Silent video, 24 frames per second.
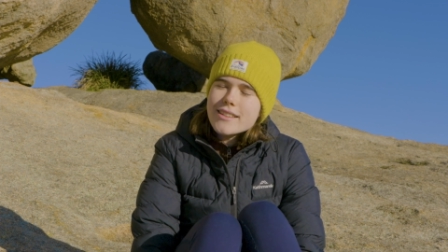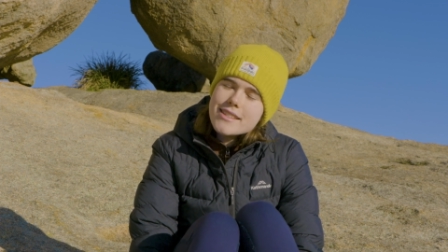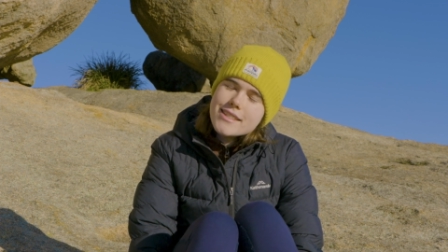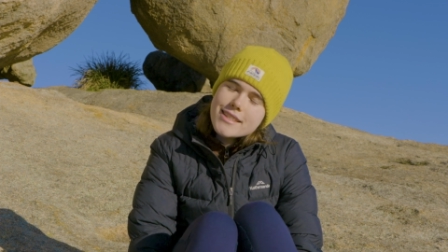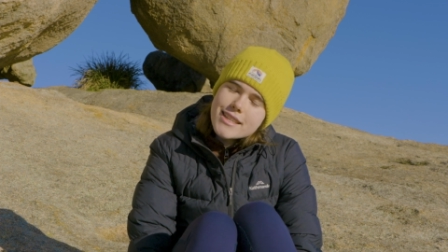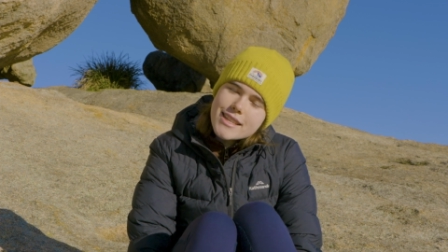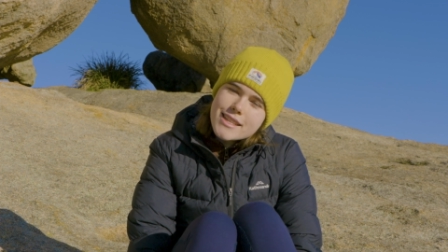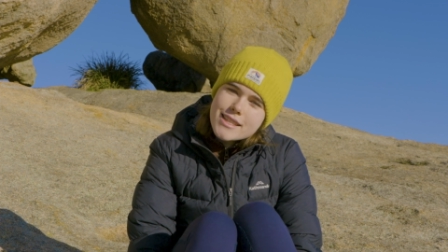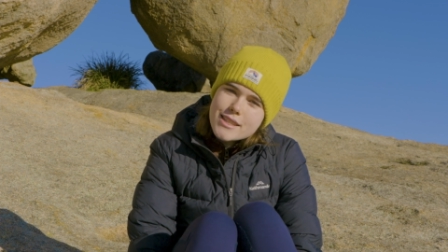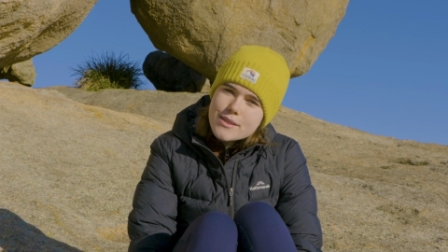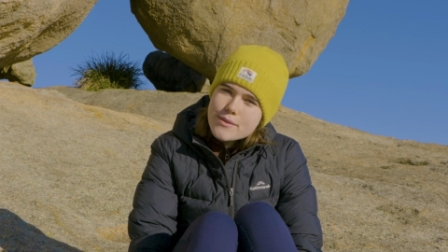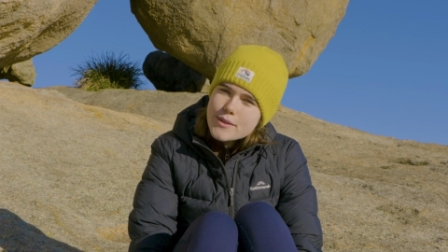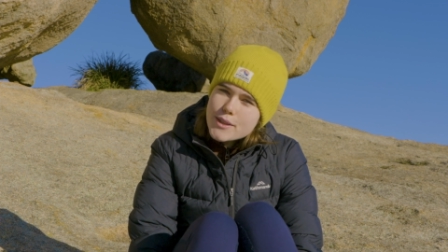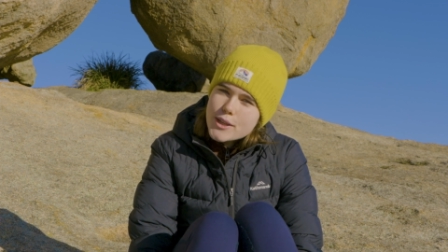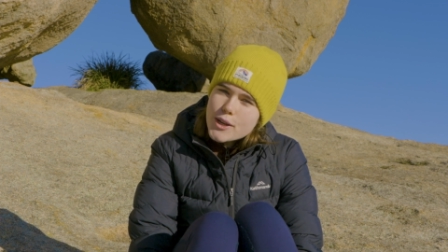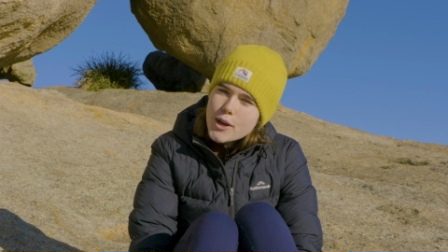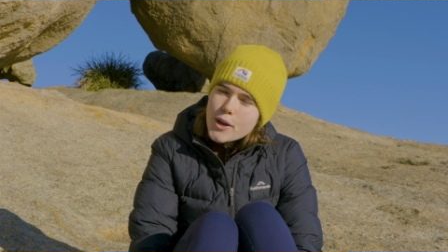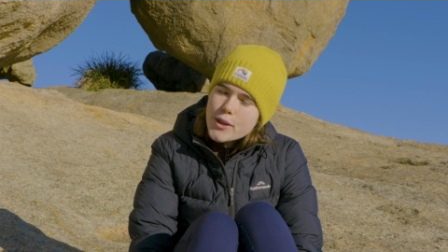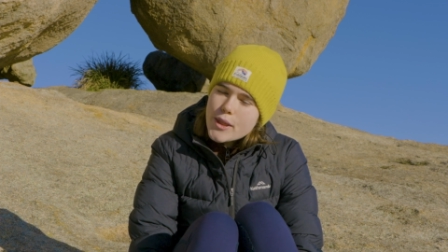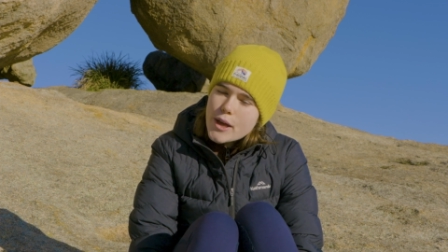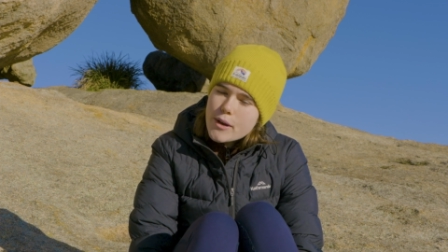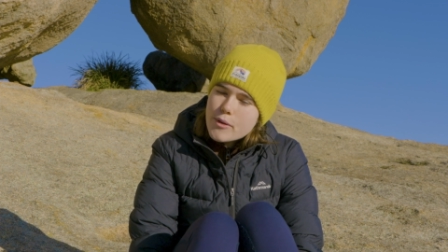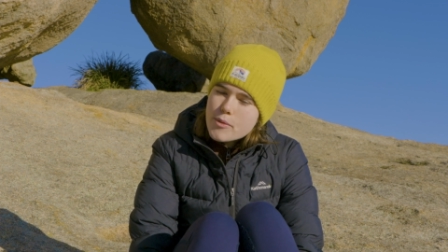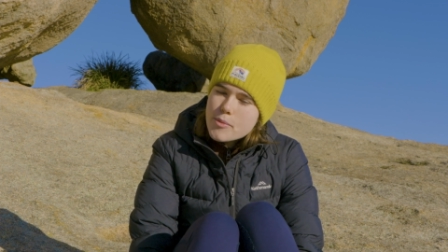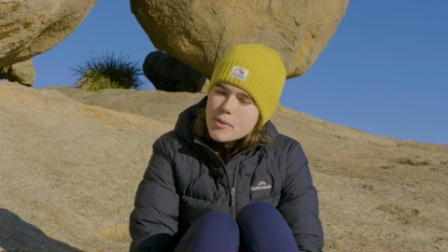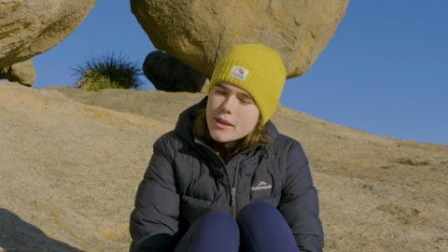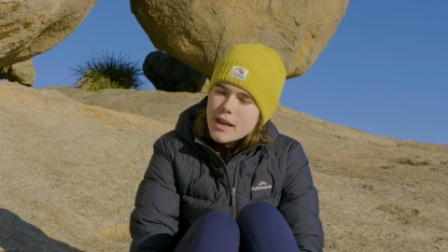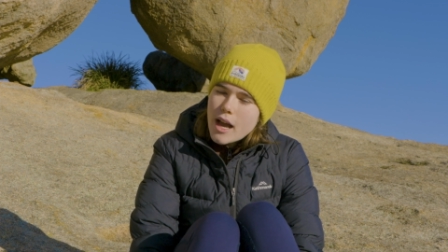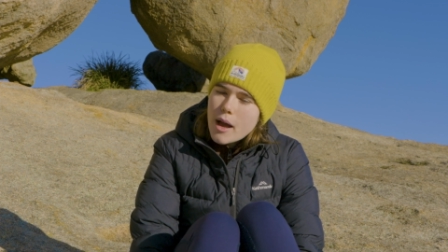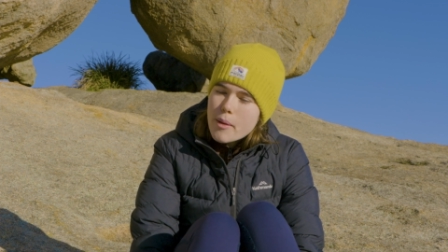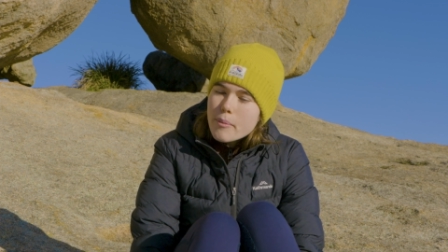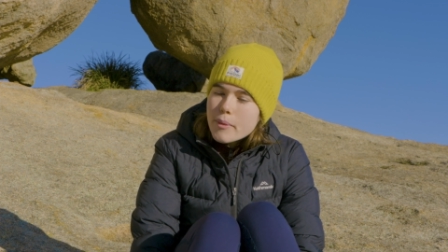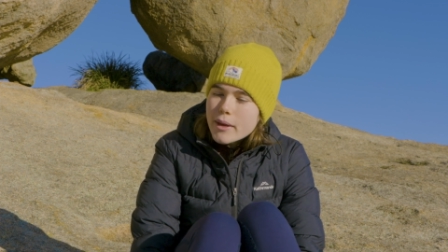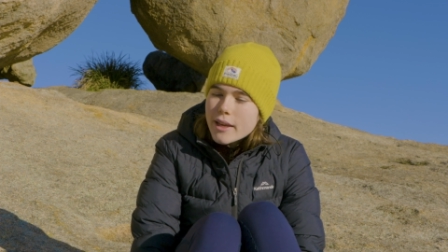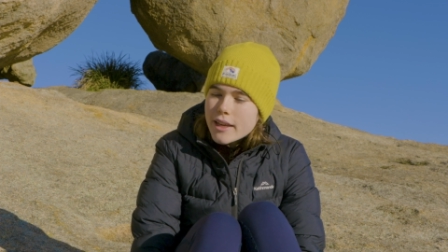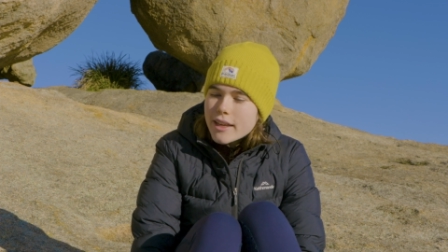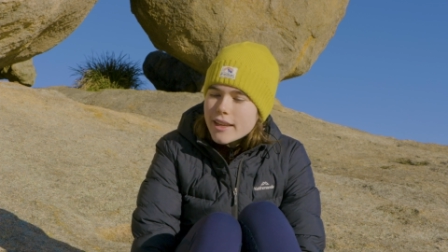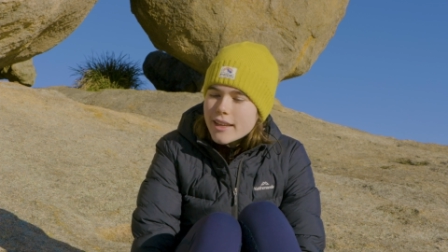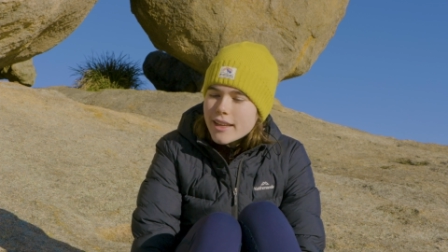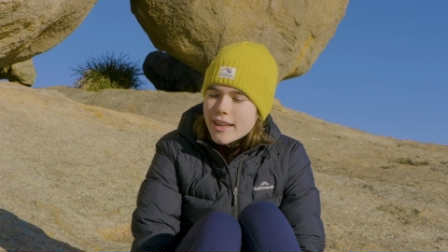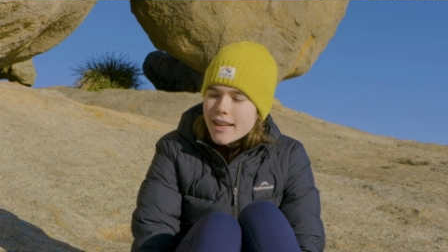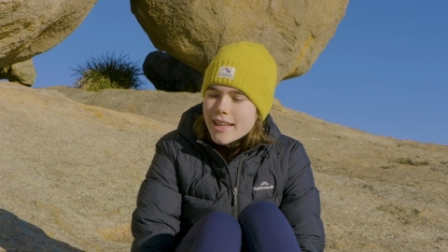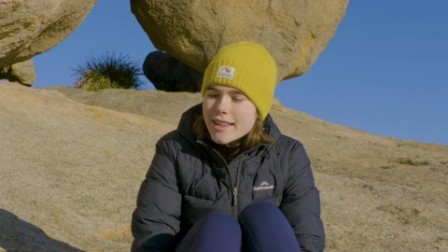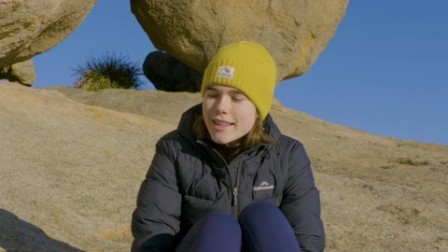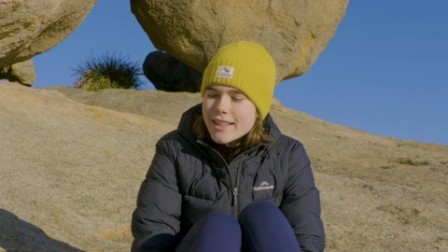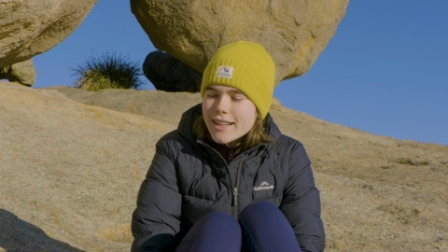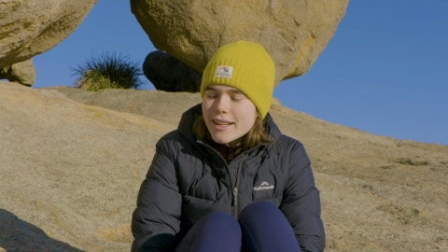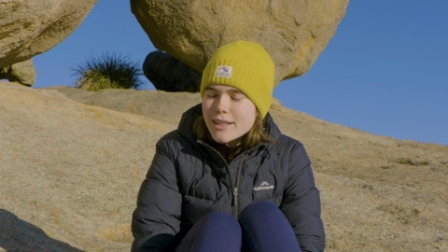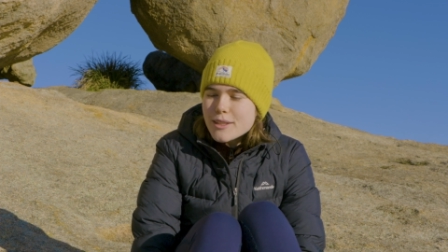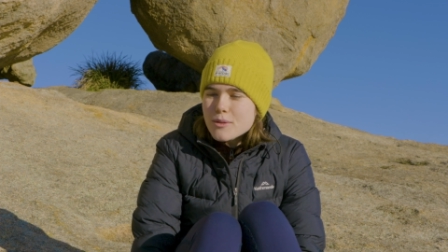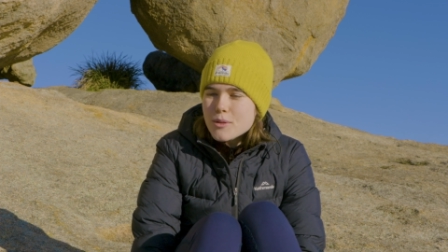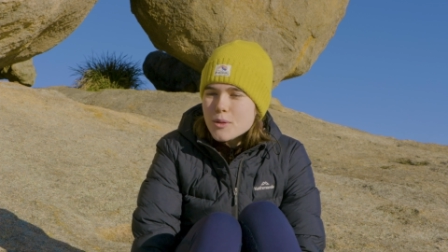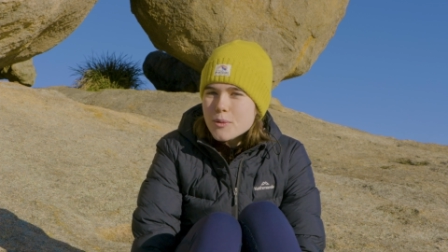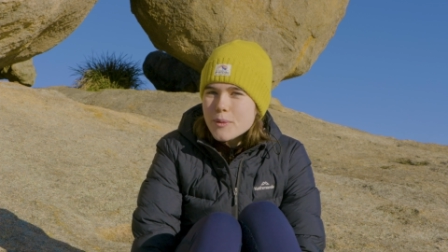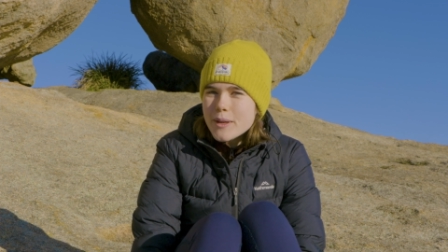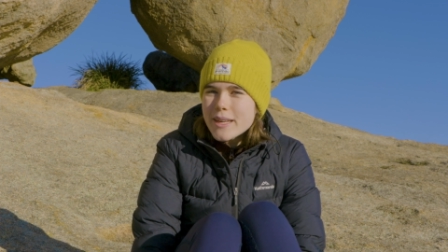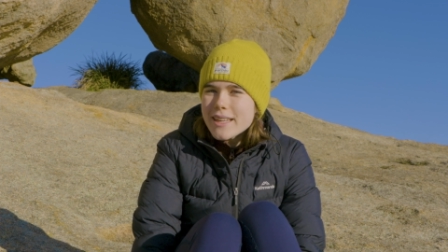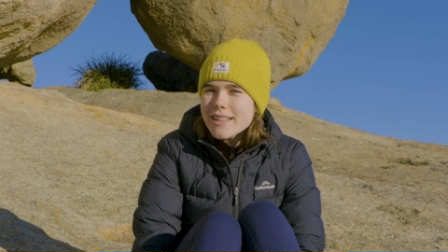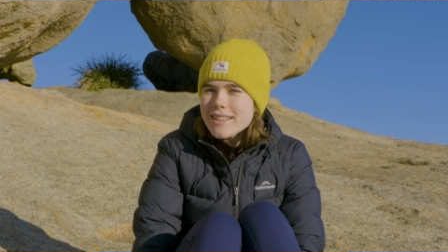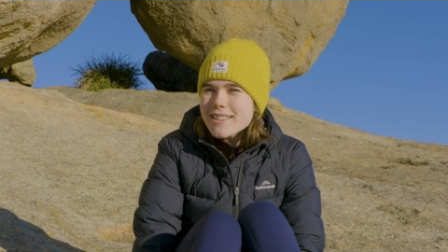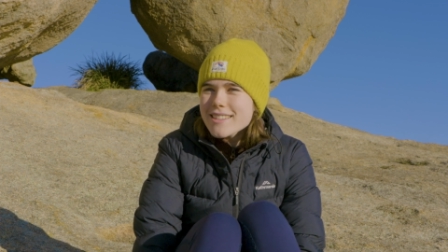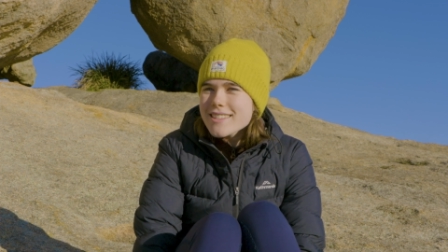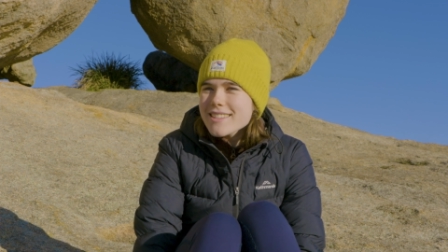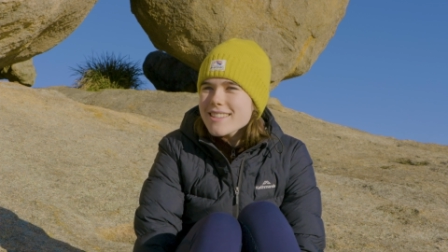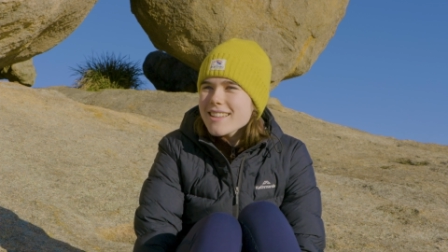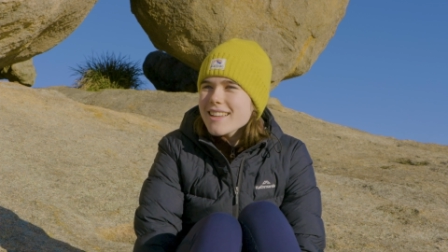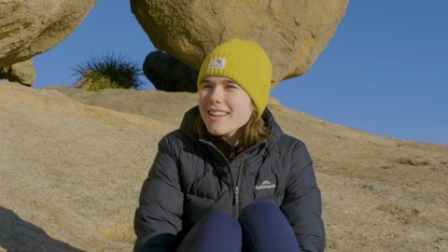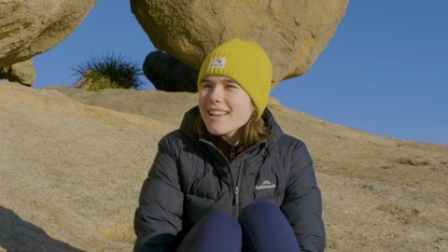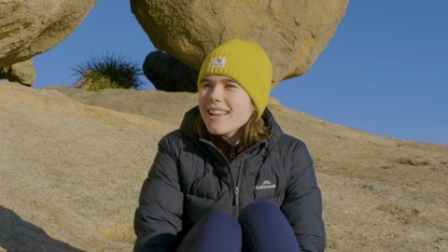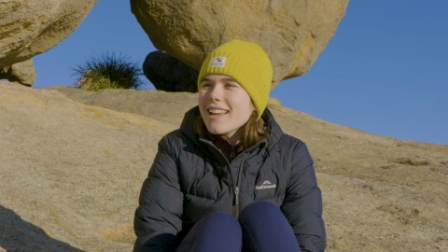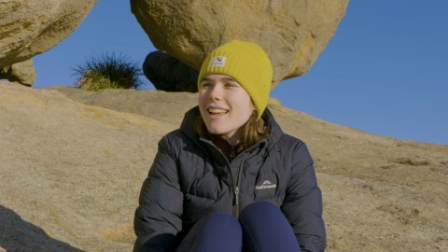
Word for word: the scenes video that will be coming in the next few weeks,